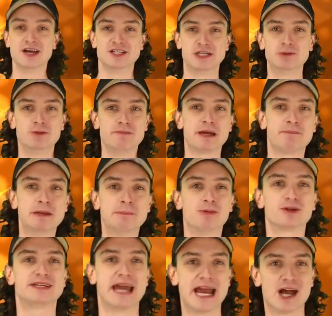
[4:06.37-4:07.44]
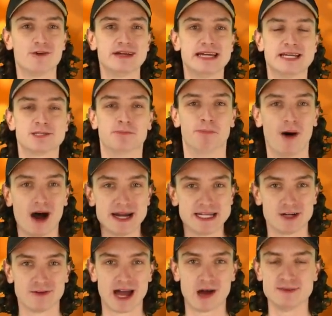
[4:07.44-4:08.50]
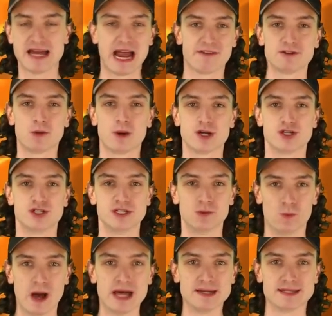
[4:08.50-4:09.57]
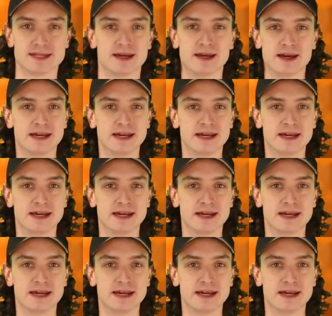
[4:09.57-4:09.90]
she would make people carry his body around everywhere she went.